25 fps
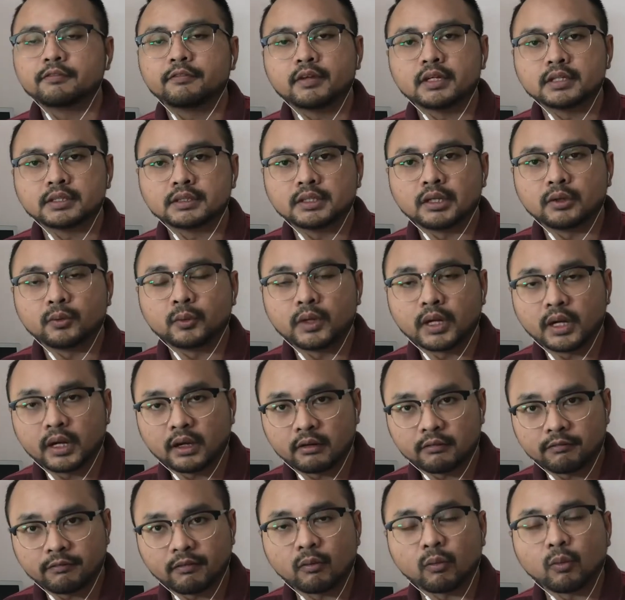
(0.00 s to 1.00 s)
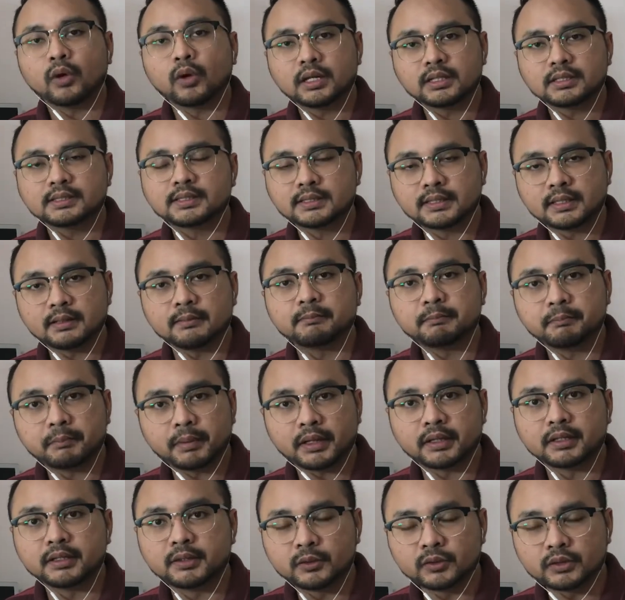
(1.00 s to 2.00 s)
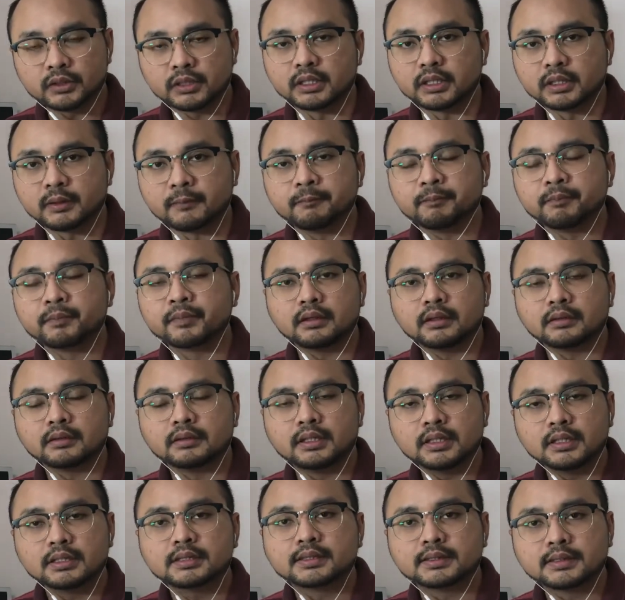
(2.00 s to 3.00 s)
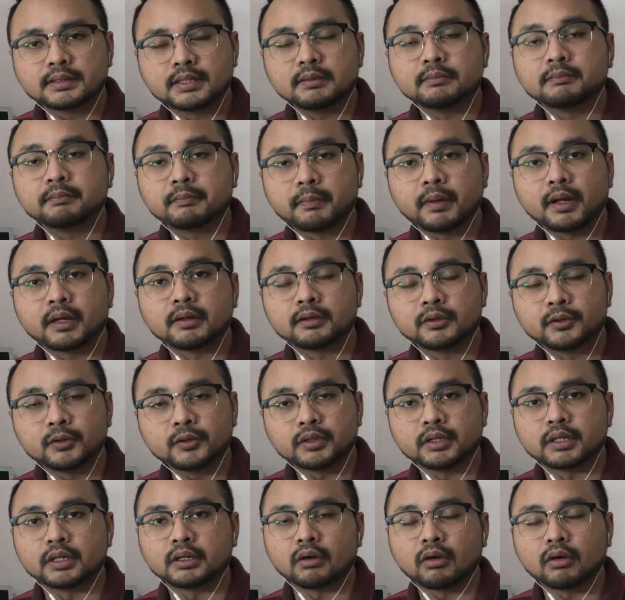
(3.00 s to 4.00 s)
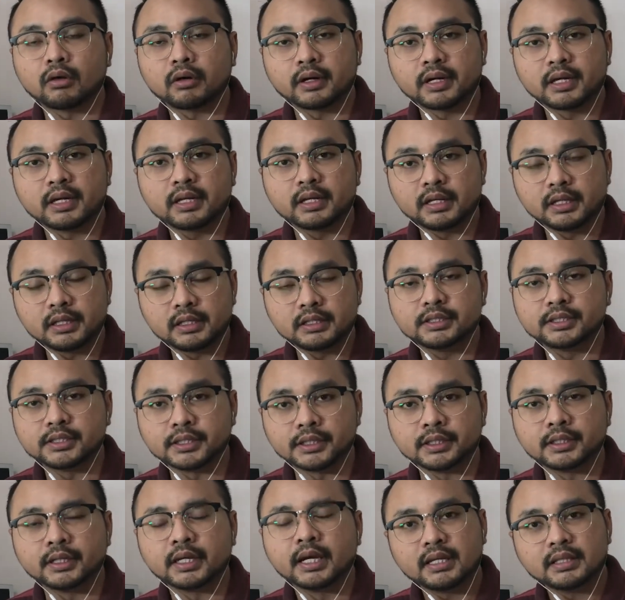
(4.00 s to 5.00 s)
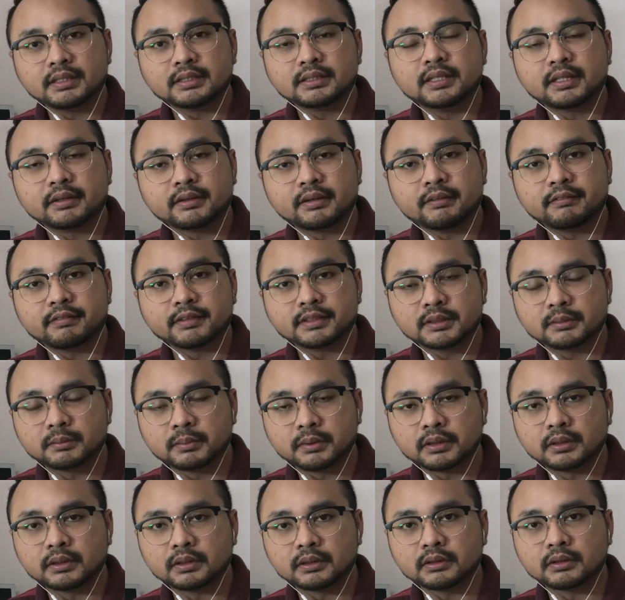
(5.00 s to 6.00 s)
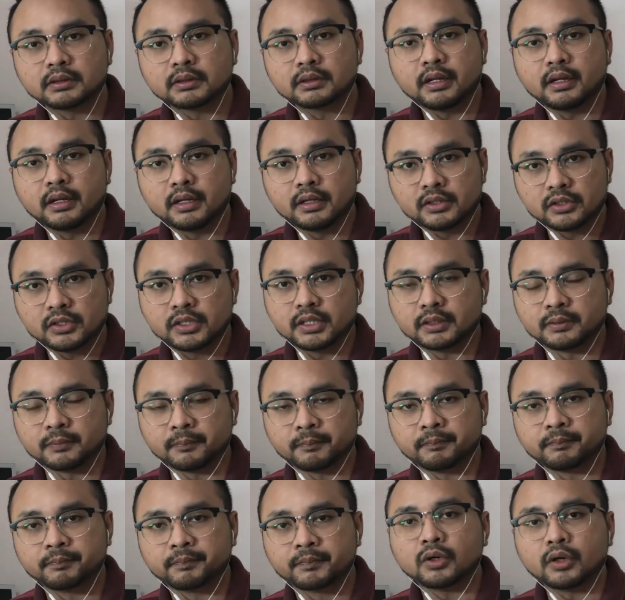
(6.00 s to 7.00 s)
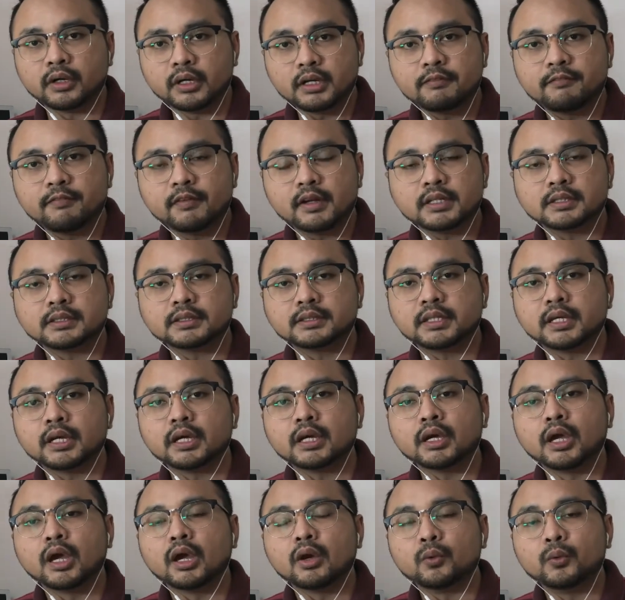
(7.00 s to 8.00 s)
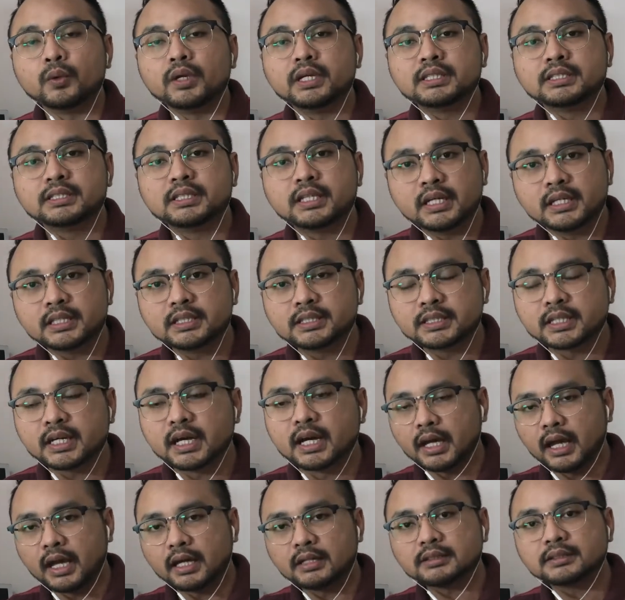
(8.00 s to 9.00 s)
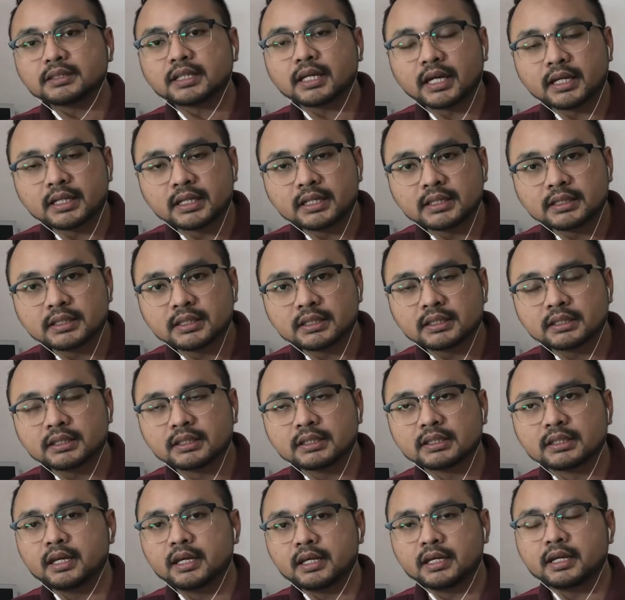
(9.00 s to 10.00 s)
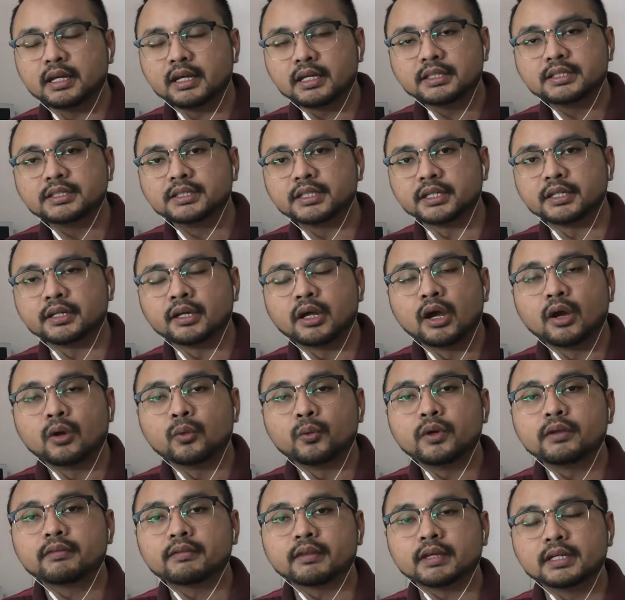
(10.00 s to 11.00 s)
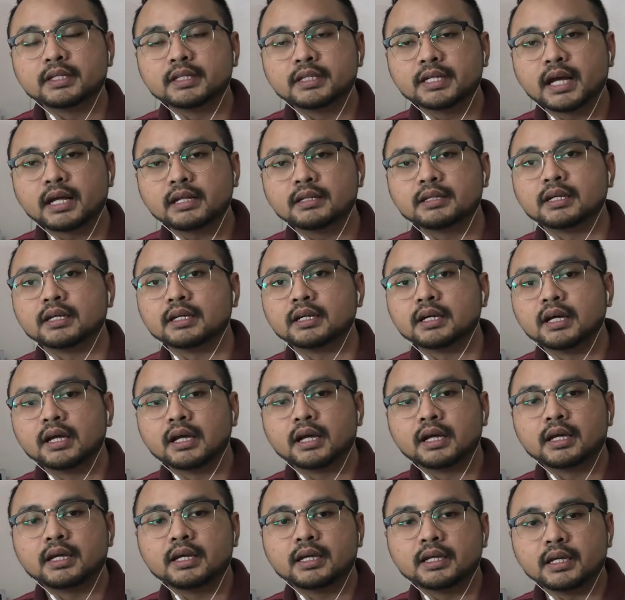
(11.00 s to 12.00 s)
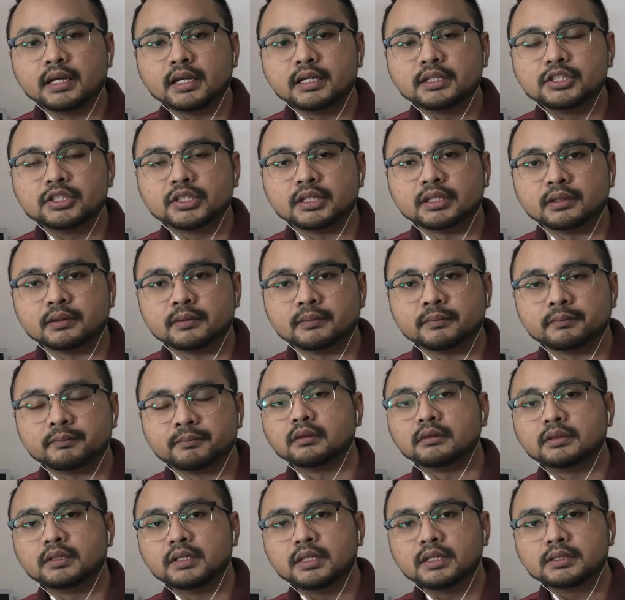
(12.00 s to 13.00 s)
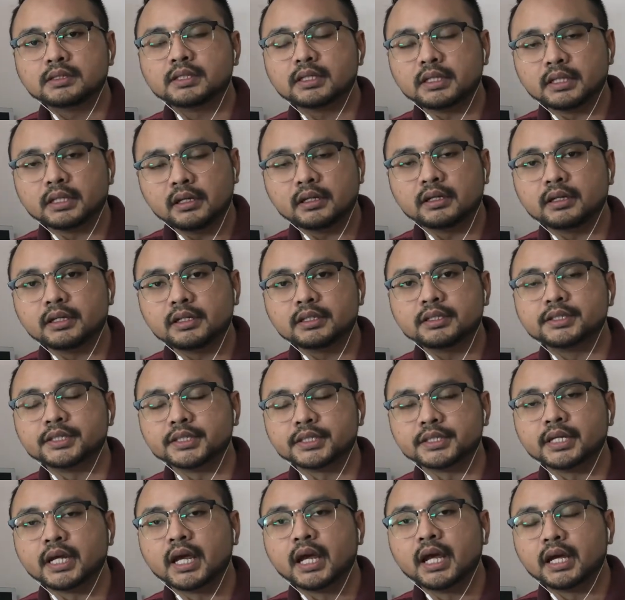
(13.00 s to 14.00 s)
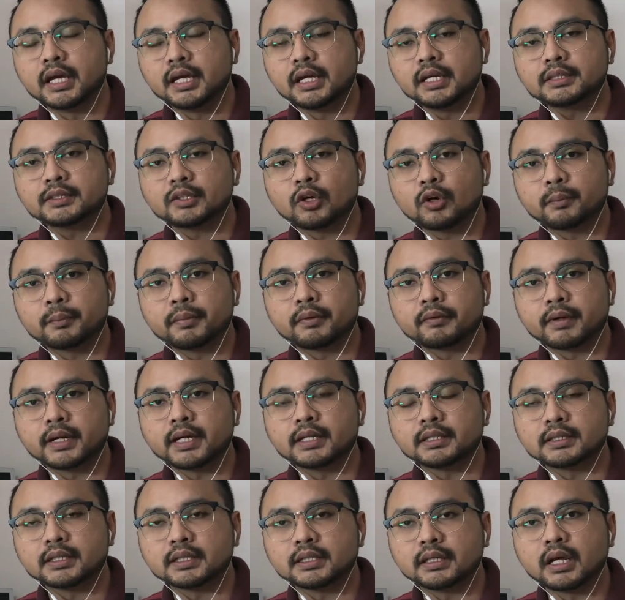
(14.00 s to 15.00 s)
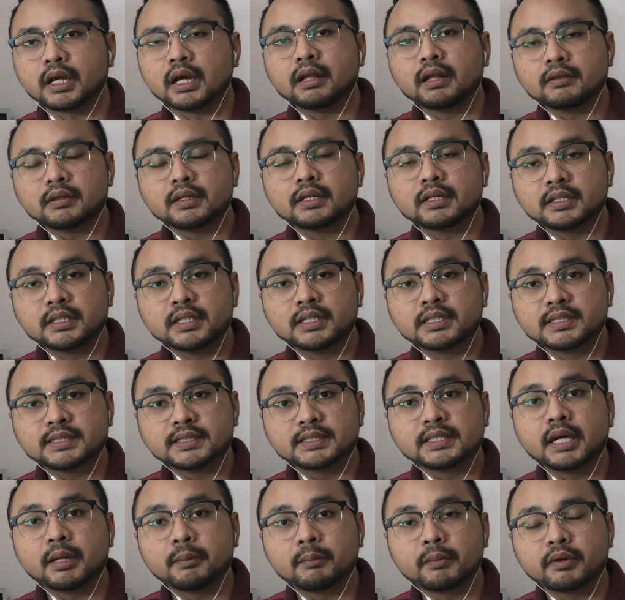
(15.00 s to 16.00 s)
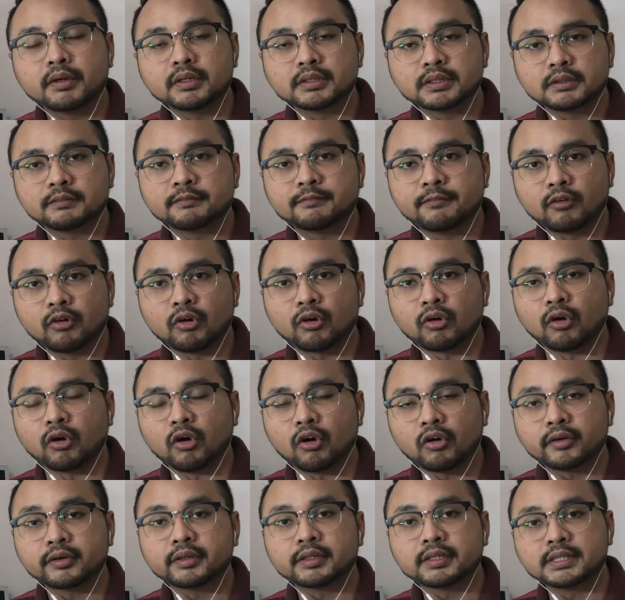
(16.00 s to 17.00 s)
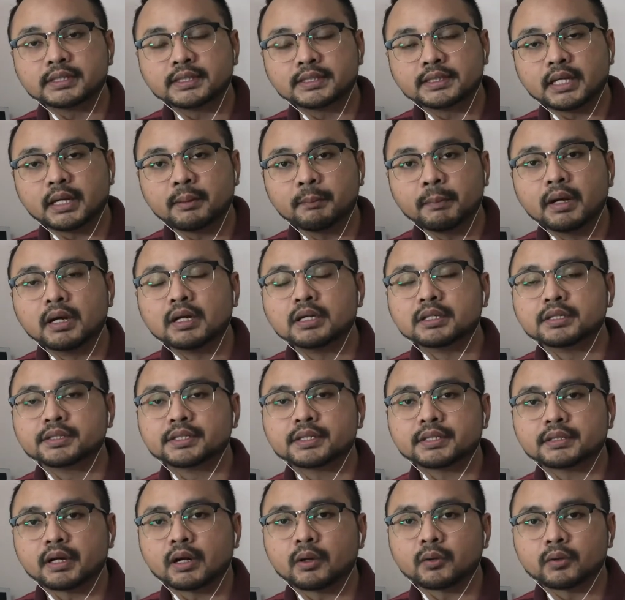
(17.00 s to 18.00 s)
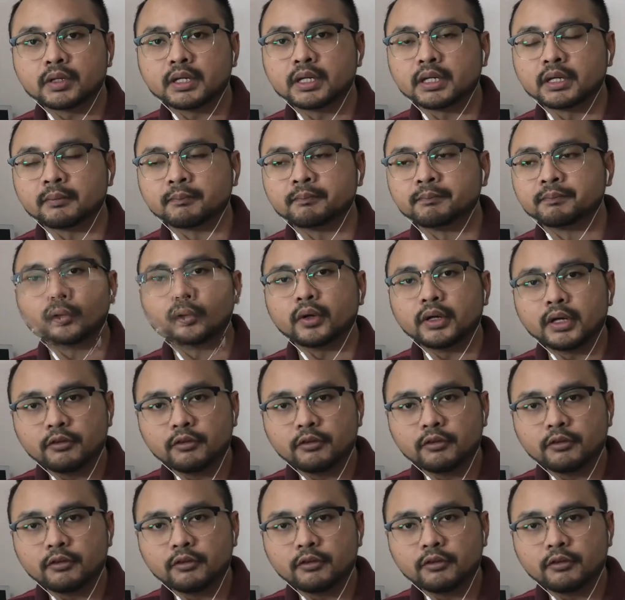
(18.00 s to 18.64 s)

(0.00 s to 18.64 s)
So if let's say we have one steam plant unit, and this steam plant unit or heat engine is the reversible heat engine. So if let's say we change the entire heat engine with another heat engine, and this heat engine is operated under the same reservoir or the same surrounding.